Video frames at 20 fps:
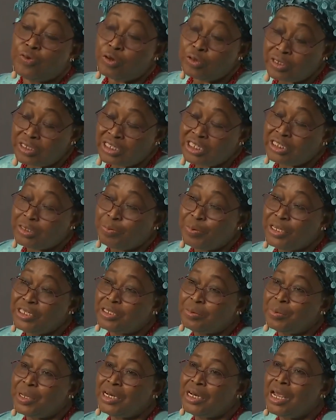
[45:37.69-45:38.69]
to this
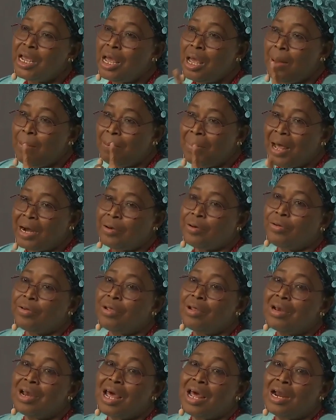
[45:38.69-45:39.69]
forced displacement,
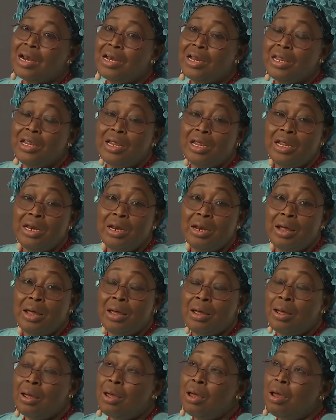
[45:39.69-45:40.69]
particularly
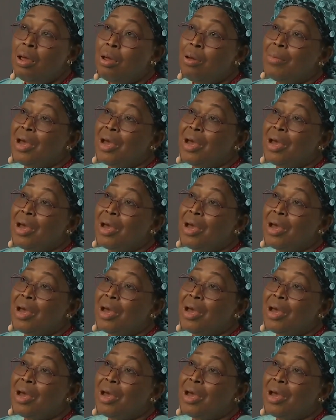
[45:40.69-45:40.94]
in